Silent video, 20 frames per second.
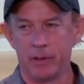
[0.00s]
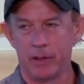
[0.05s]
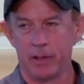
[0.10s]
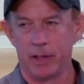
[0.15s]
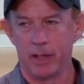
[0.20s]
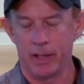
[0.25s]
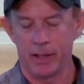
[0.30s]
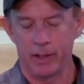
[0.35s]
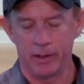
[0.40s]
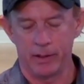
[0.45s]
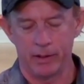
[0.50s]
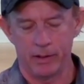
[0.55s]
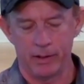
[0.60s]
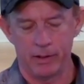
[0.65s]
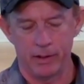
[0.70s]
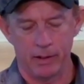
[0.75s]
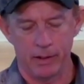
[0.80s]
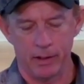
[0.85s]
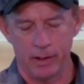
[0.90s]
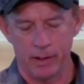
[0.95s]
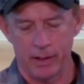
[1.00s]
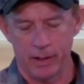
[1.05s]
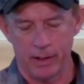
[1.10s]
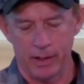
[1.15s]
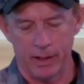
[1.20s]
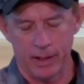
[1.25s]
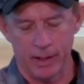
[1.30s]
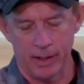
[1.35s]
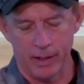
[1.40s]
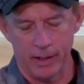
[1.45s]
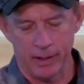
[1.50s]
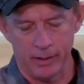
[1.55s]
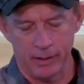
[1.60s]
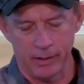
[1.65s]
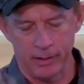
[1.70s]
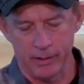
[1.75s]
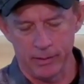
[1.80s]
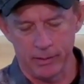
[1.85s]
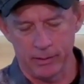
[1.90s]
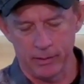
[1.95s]
And, and
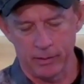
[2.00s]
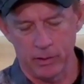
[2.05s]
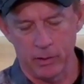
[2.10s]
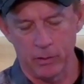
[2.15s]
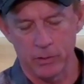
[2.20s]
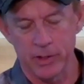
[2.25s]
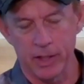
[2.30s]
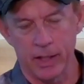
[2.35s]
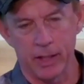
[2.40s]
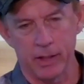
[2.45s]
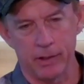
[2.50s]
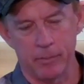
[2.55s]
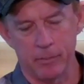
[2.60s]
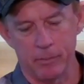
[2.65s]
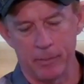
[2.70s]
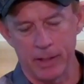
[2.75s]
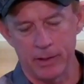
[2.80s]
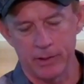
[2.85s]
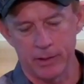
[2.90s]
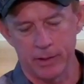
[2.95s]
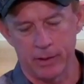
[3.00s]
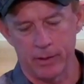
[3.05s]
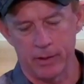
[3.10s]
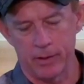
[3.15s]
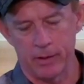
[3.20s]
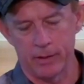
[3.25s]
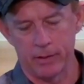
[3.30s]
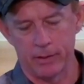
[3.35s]
Hosea makes her